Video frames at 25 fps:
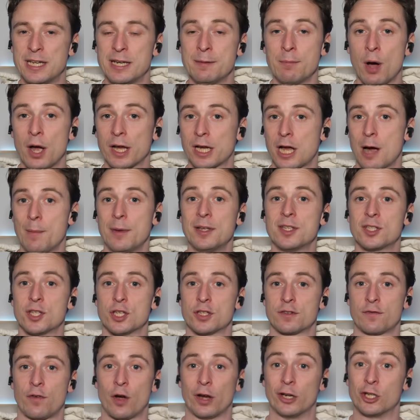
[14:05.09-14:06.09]
He might come into
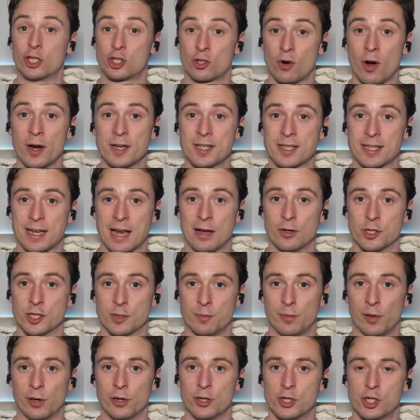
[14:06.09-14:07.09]
this fight and try to
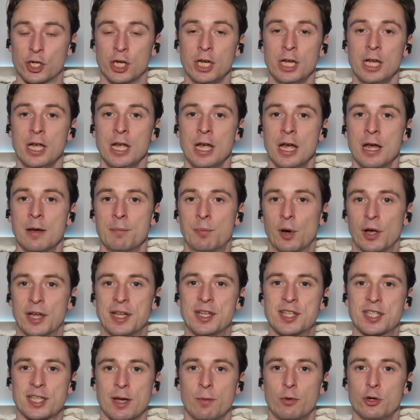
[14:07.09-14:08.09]
counterpunch, but
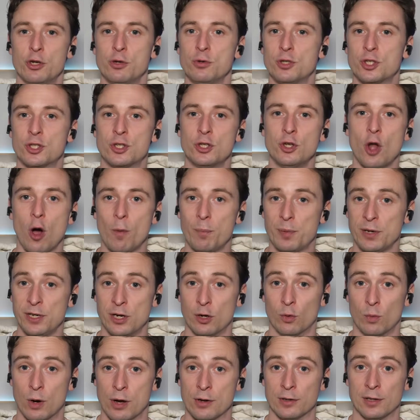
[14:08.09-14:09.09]
he's someone who's not
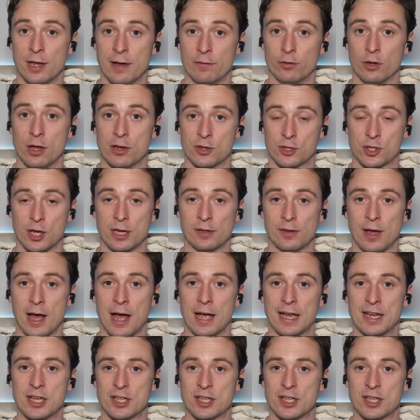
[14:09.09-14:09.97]
been at world level, I'll say that.